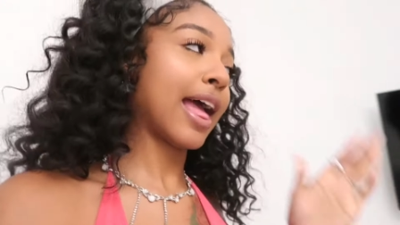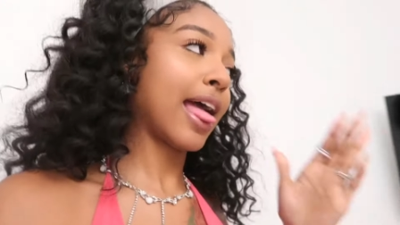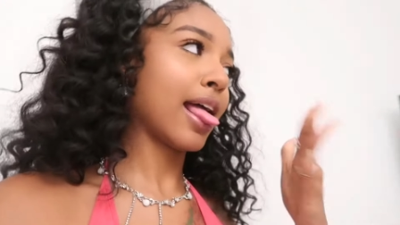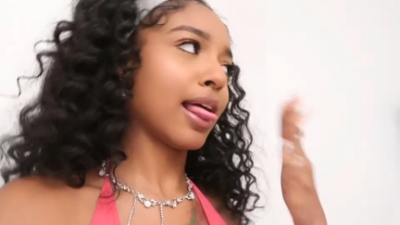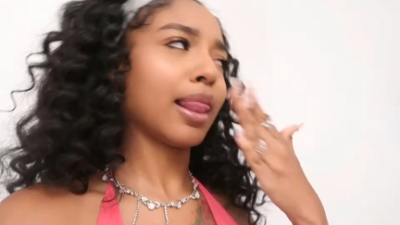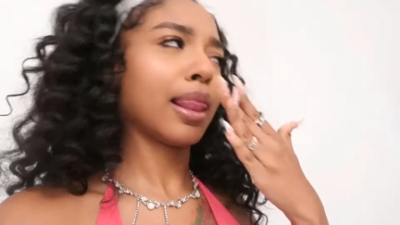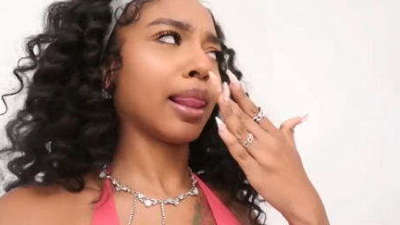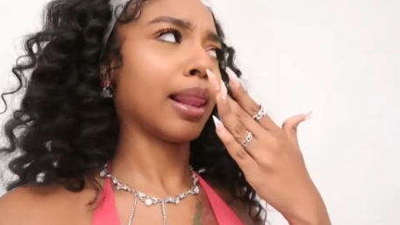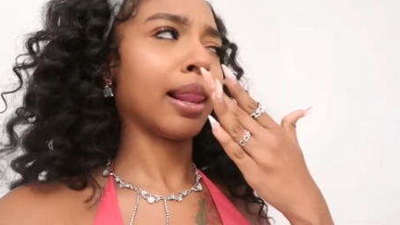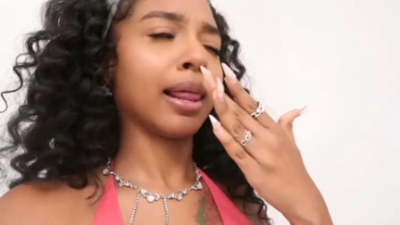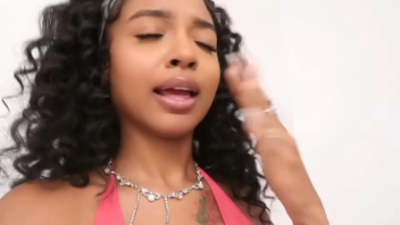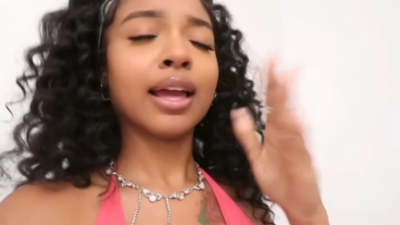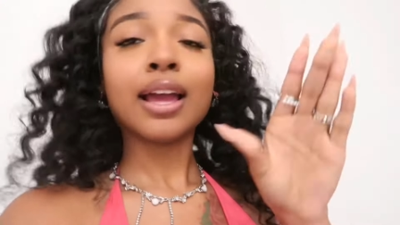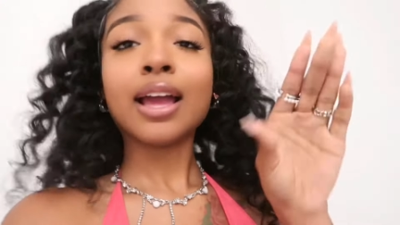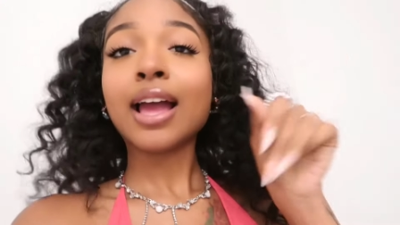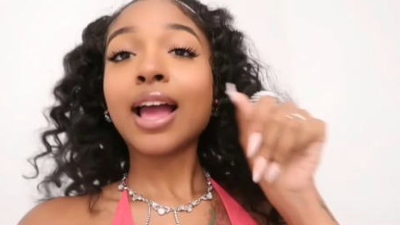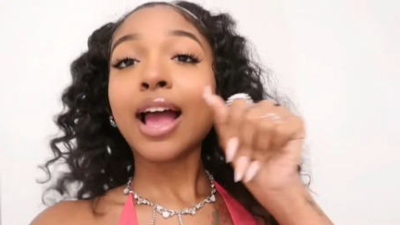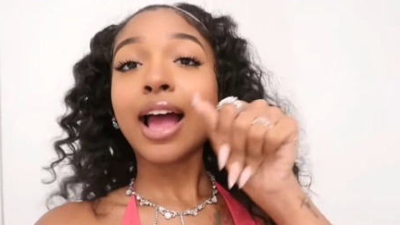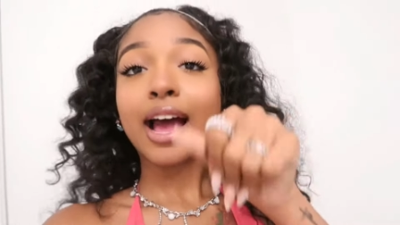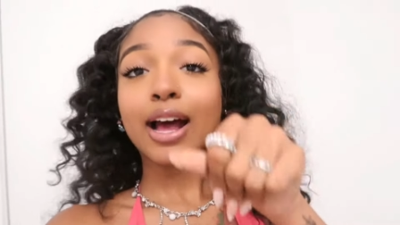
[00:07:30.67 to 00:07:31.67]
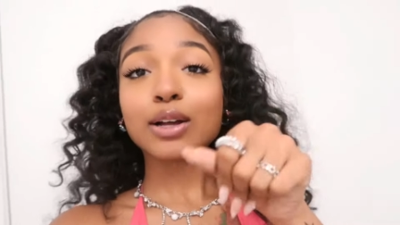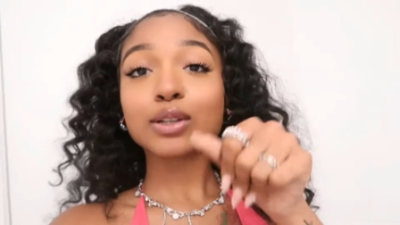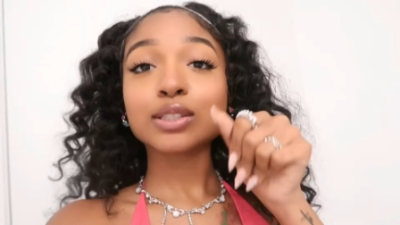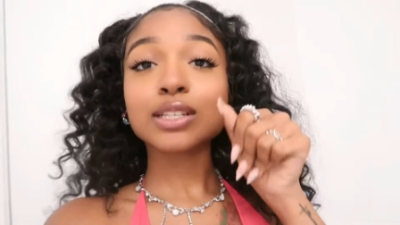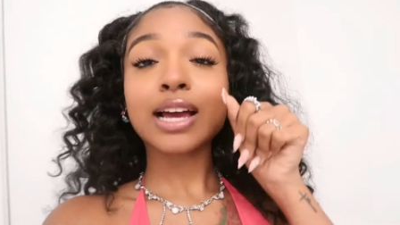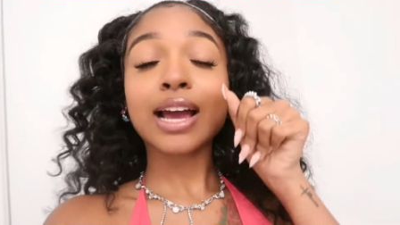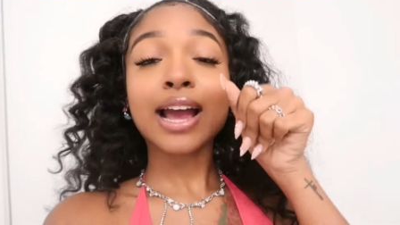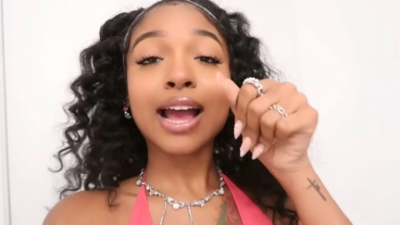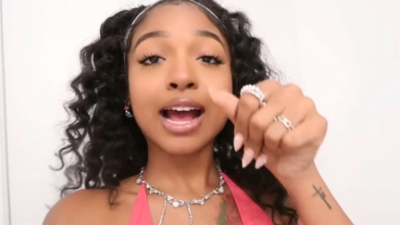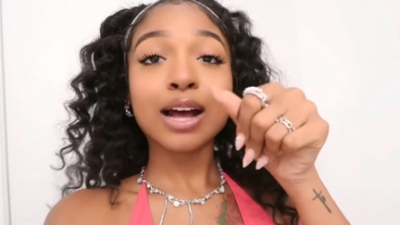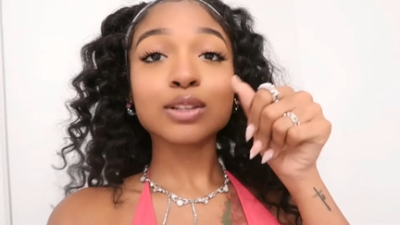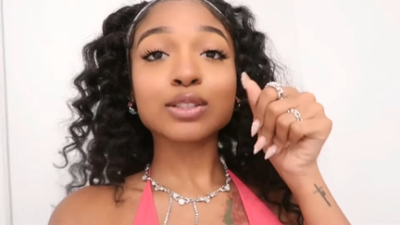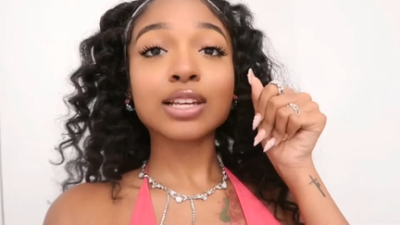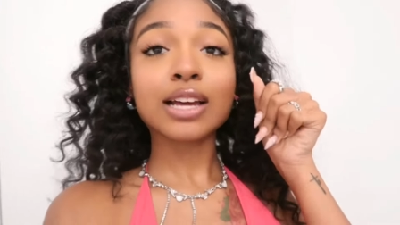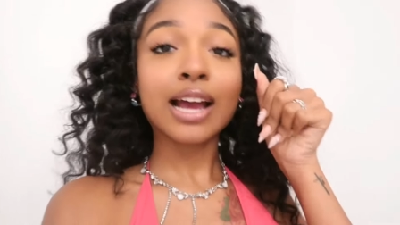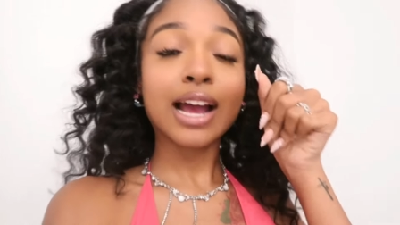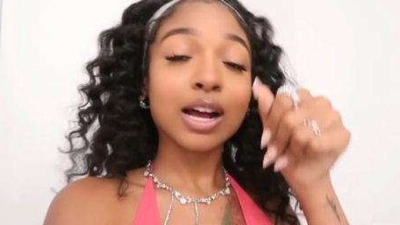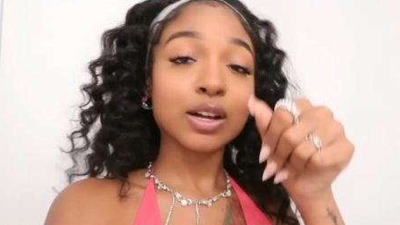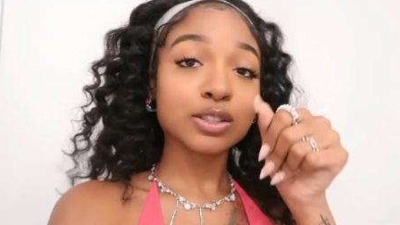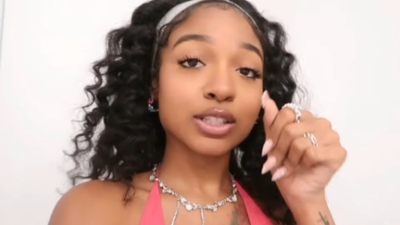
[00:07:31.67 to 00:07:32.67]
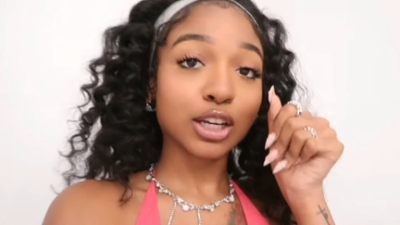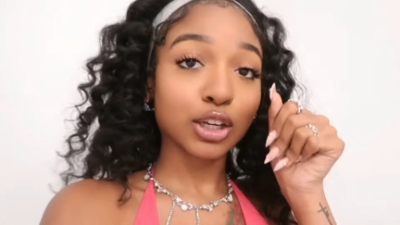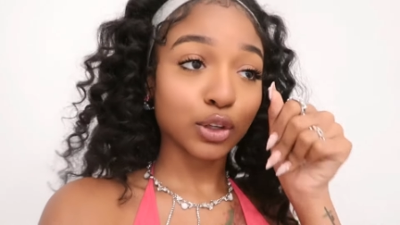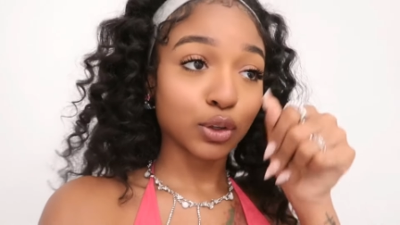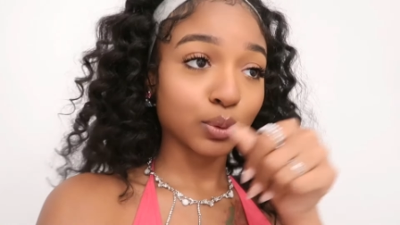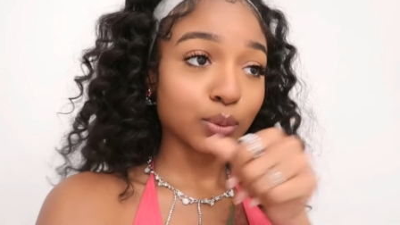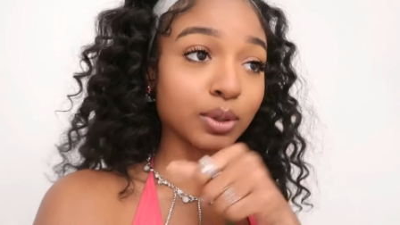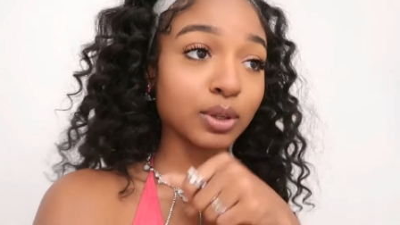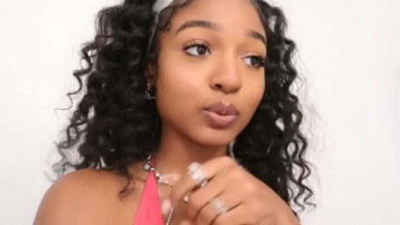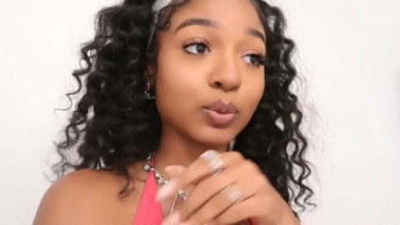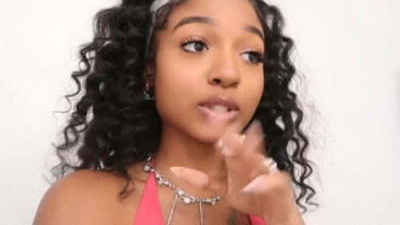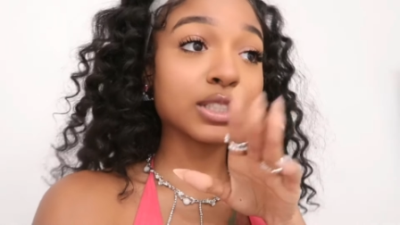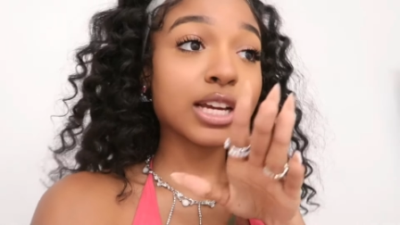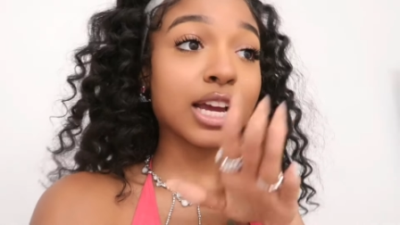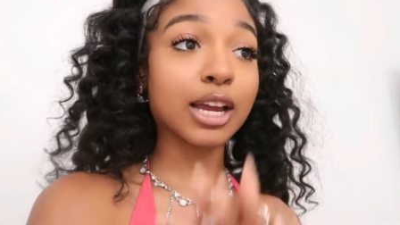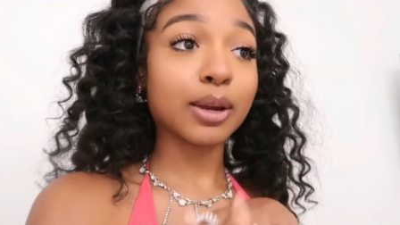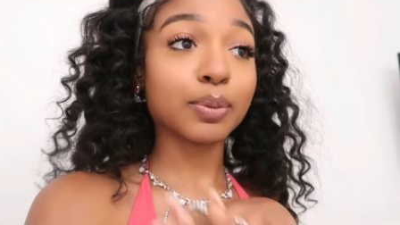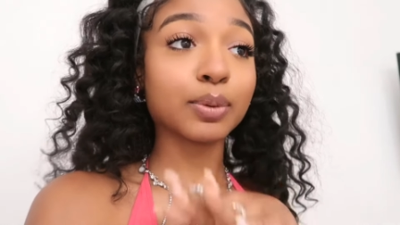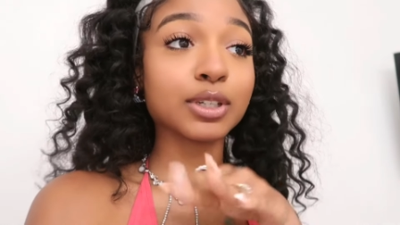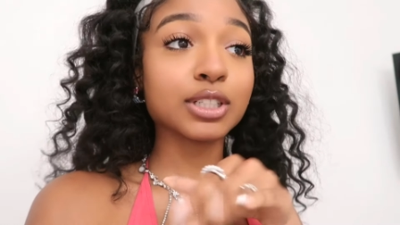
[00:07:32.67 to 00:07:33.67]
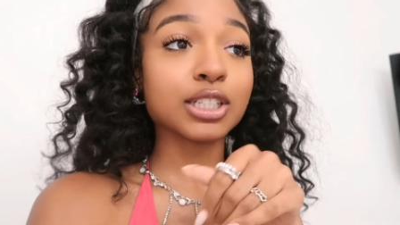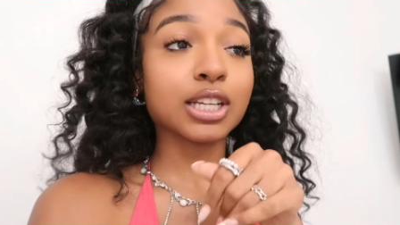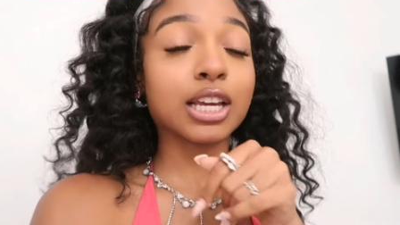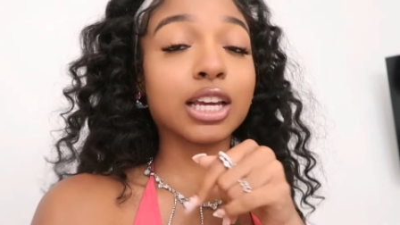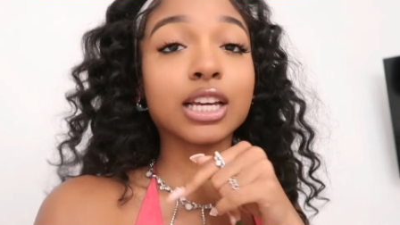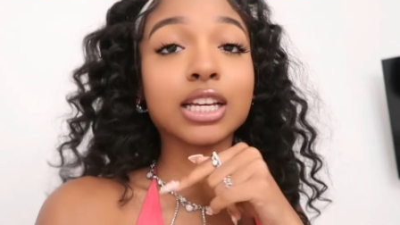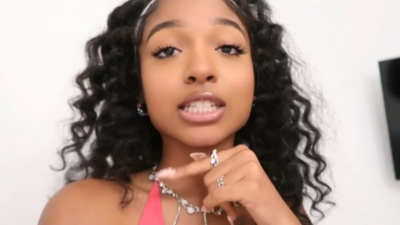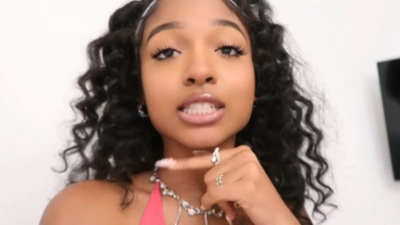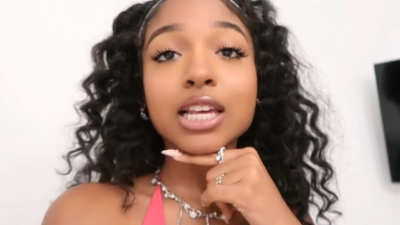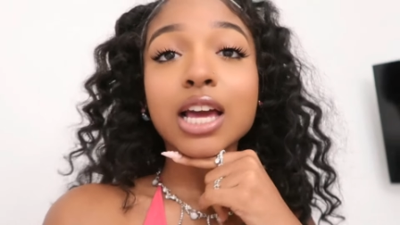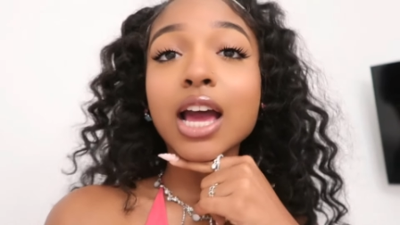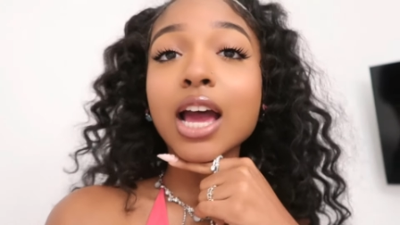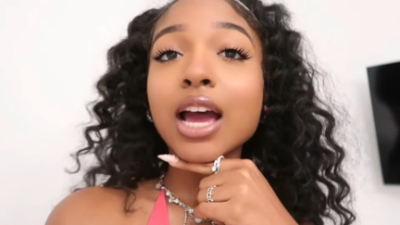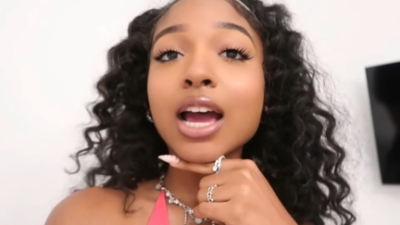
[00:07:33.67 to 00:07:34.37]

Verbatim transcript: Oh outside outside outside human which i appreciate because